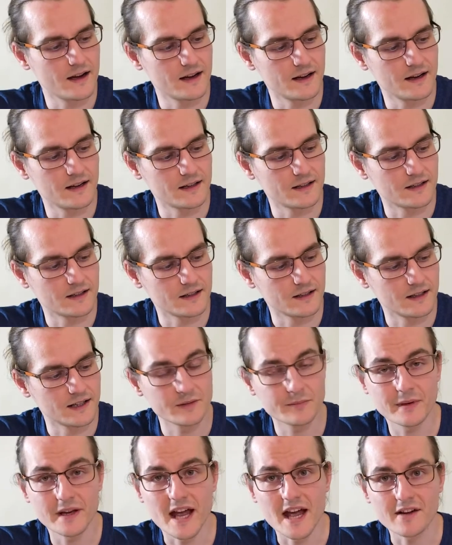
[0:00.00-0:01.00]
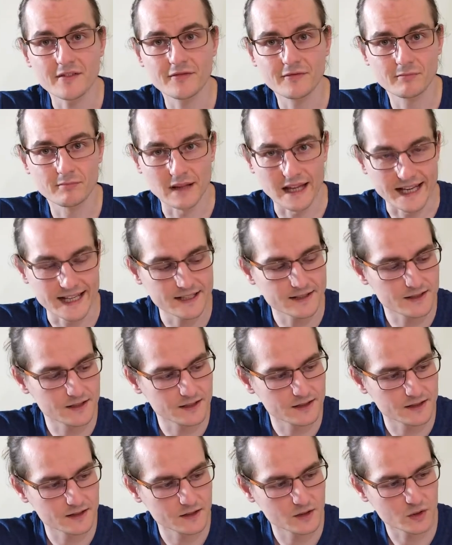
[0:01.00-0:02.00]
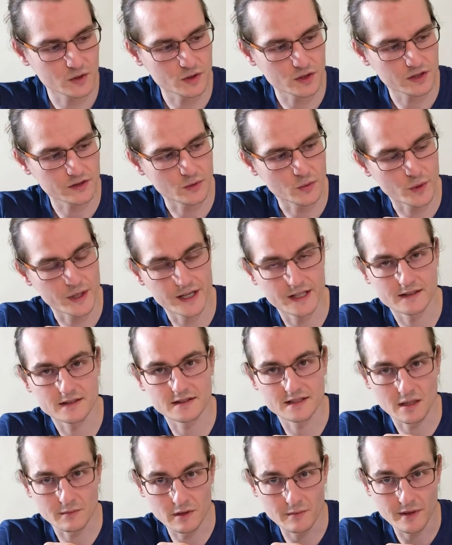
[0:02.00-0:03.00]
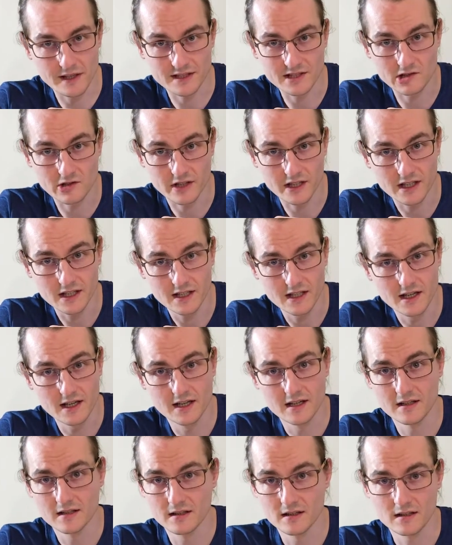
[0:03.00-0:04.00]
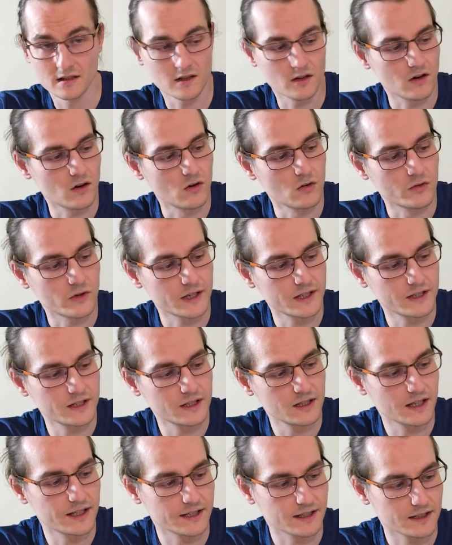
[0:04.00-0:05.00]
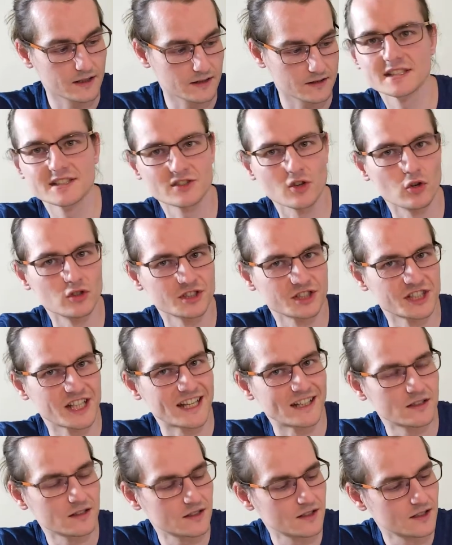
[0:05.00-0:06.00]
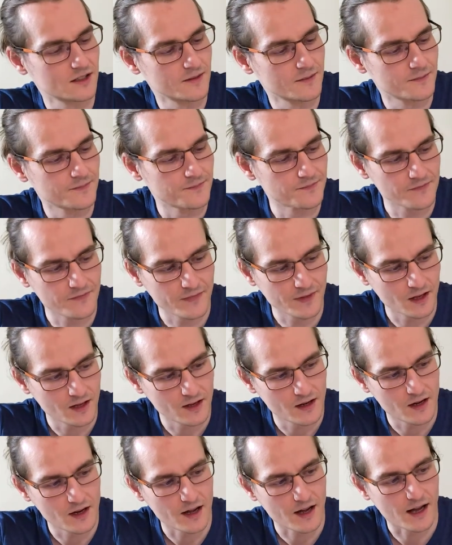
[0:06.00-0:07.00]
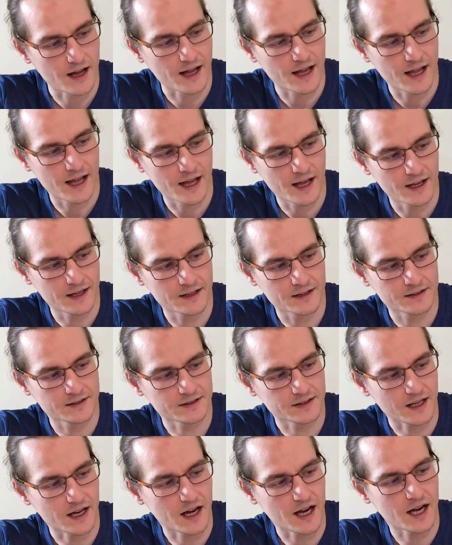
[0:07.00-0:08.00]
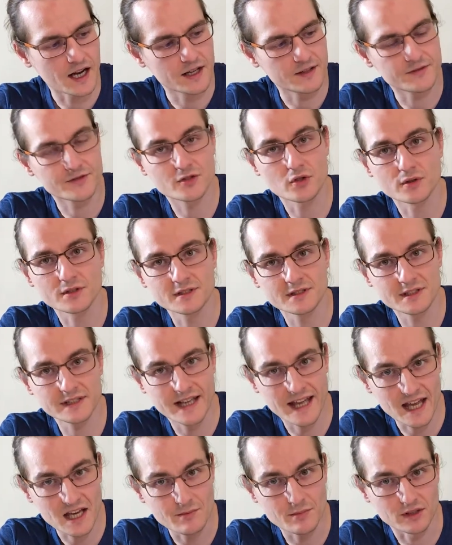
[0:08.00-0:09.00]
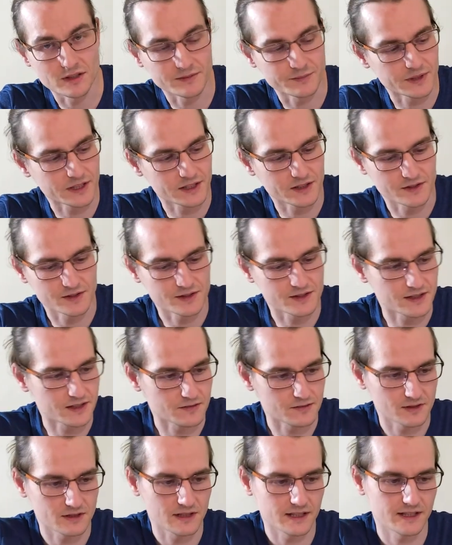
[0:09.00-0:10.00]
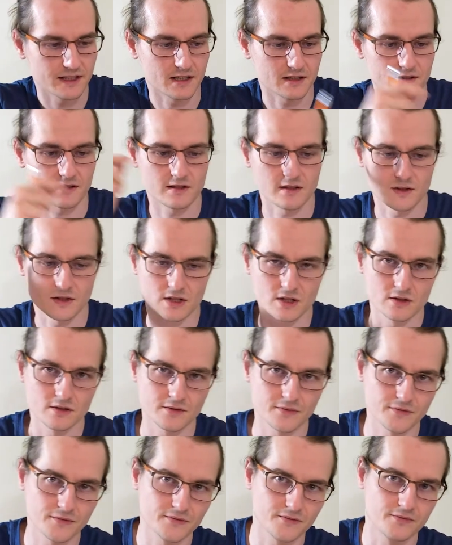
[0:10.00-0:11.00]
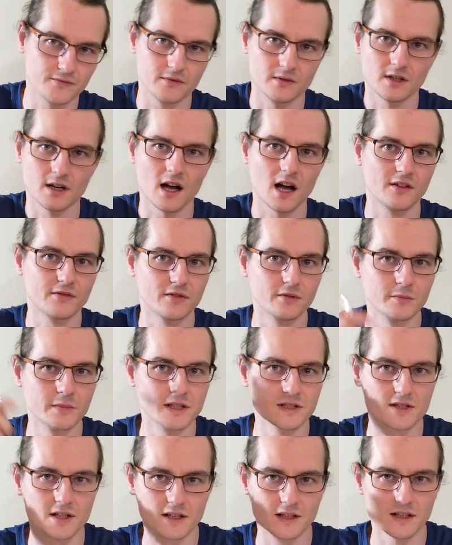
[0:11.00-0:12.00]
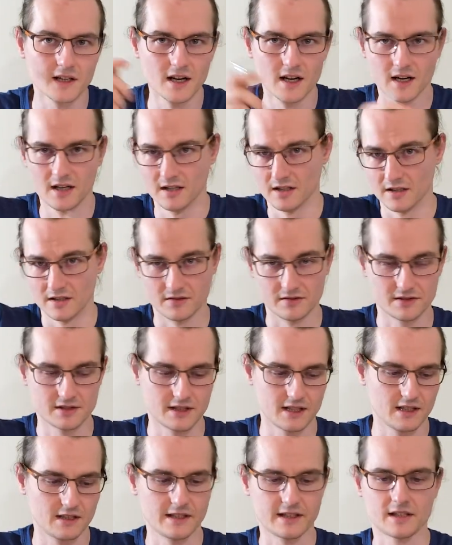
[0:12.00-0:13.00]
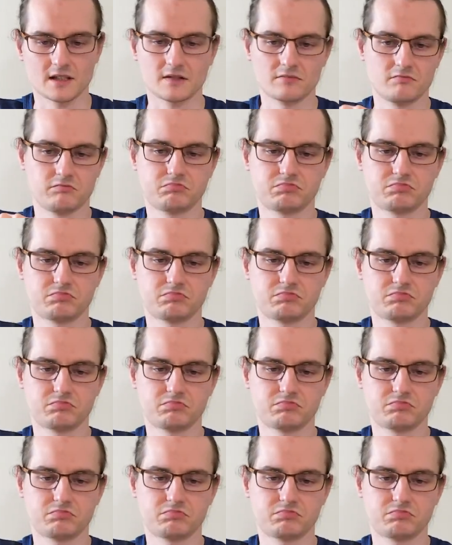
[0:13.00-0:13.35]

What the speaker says: NPF plate with dummy battery already like soldered in, and I've shortened the cable because there was like a half a meter, you say like